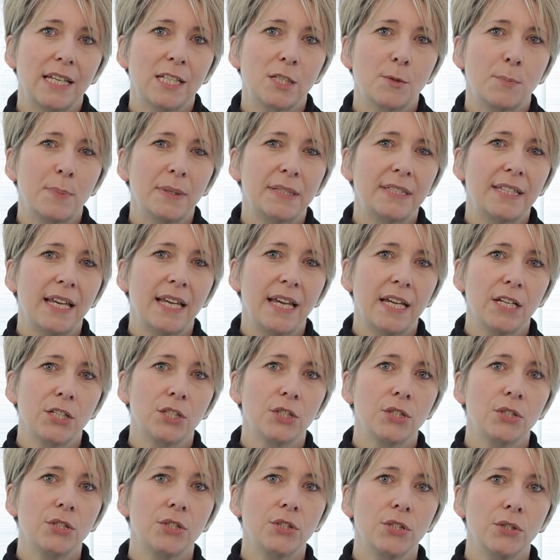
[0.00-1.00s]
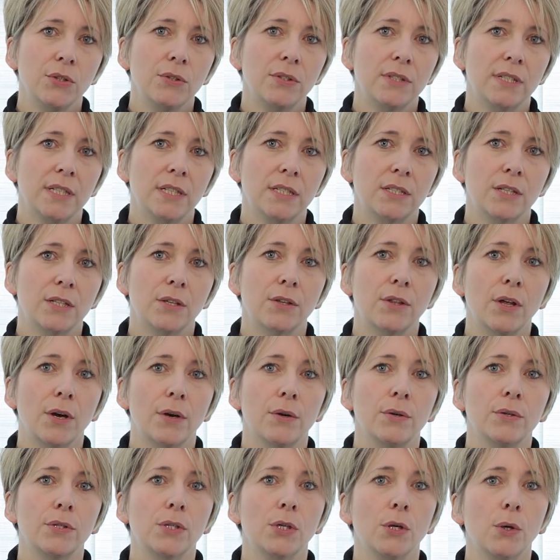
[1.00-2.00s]
is a protection suited to
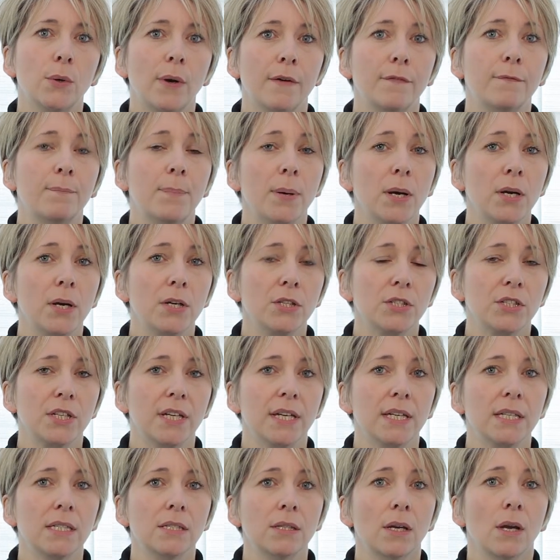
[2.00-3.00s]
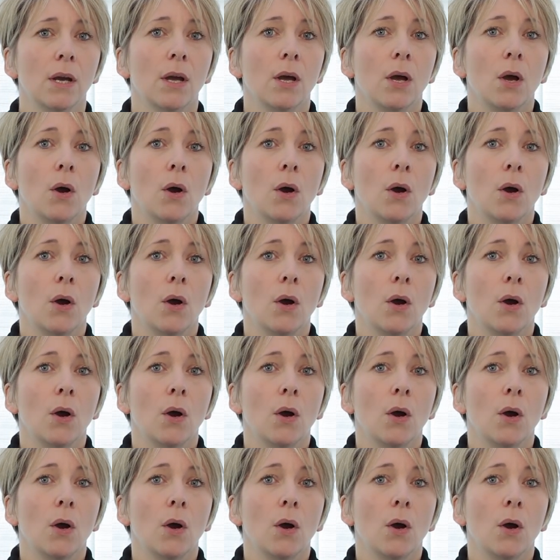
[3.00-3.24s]
those who have purchased